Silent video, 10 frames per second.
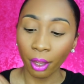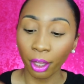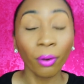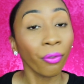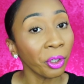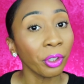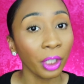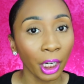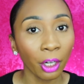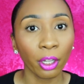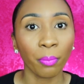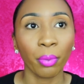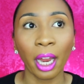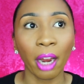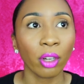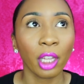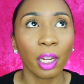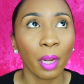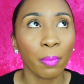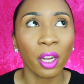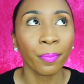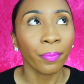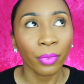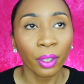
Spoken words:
They'll fill in the area, but after like maybe